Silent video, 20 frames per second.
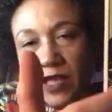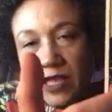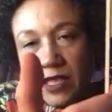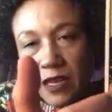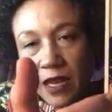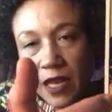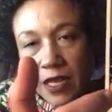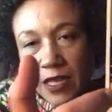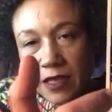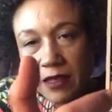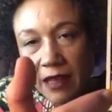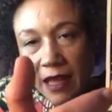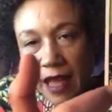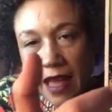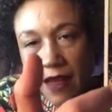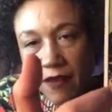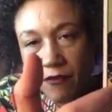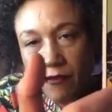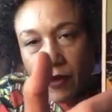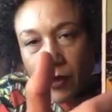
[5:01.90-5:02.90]
decided that
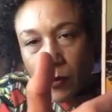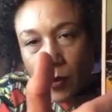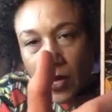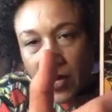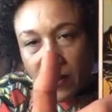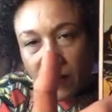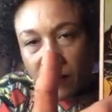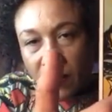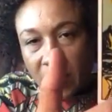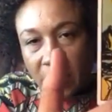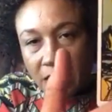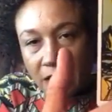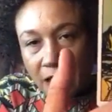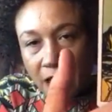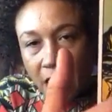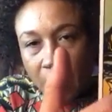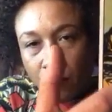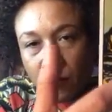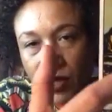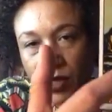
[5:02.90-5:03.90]
every one of these
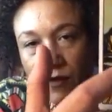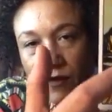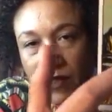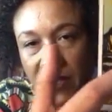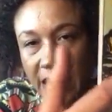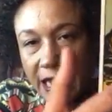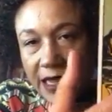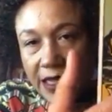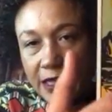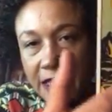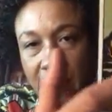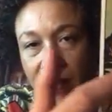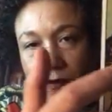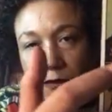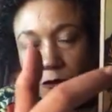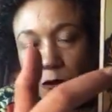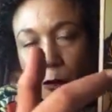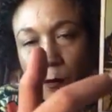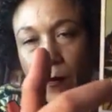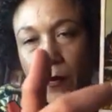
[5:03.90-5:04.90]
cups you've
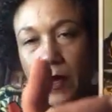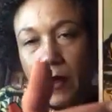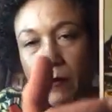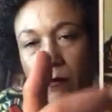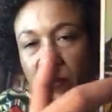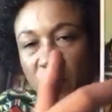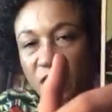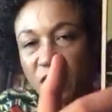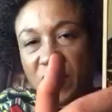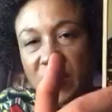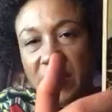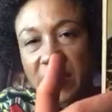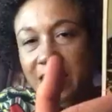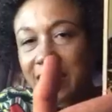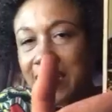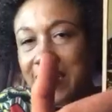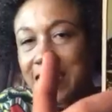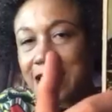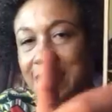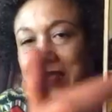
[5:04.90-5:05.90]
tasted from them, you've
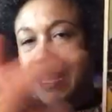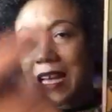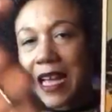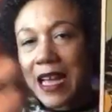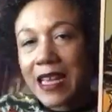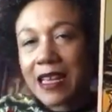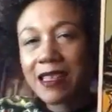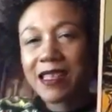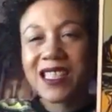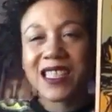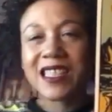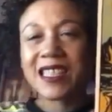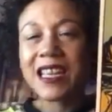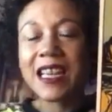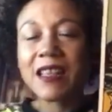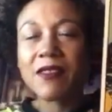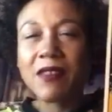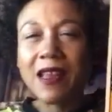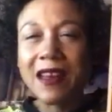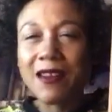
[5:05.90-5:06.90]
decided that
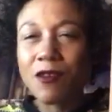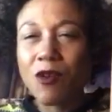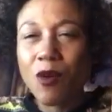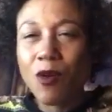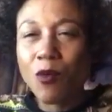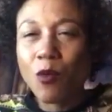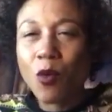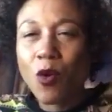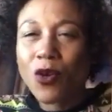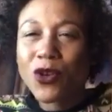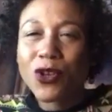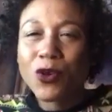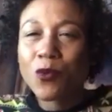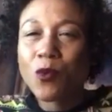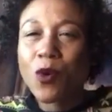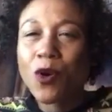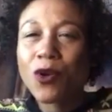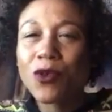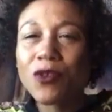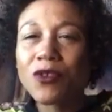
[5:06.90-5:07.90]
they're not what you
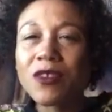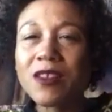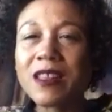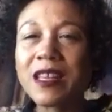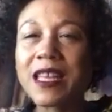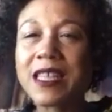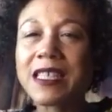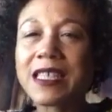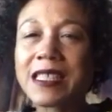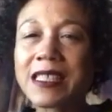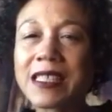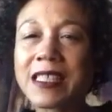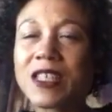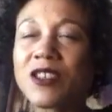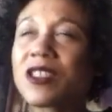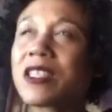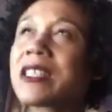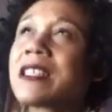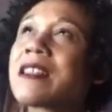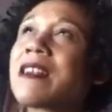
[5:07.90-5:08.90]
want. You're
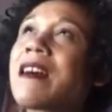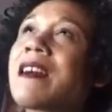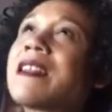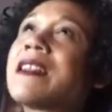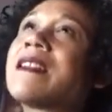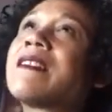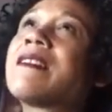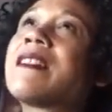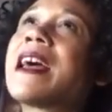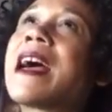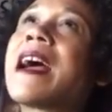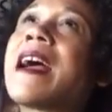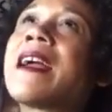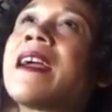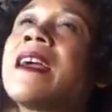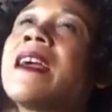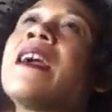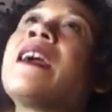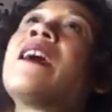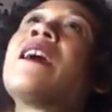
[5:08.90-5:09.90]
deciding that
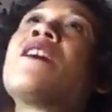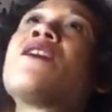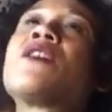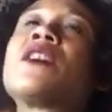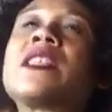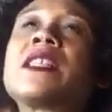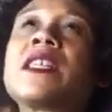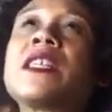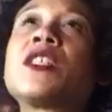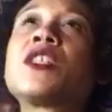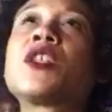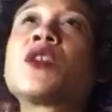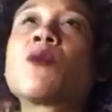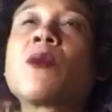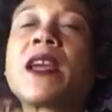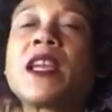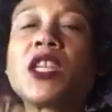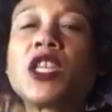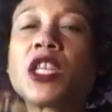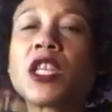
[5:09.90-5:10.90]
the
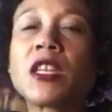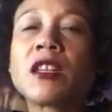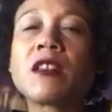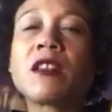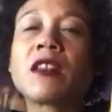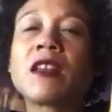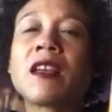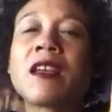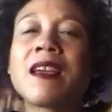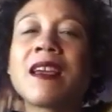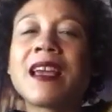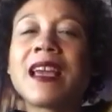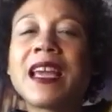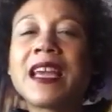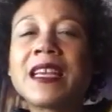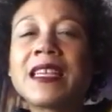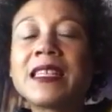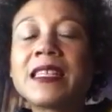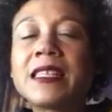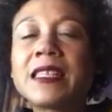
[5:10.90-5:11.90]
situation
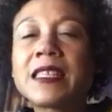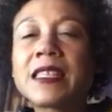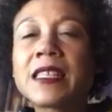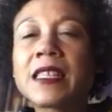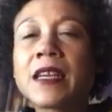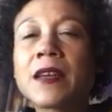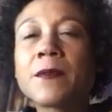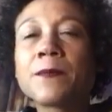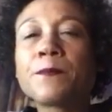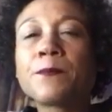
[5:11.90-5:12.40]
is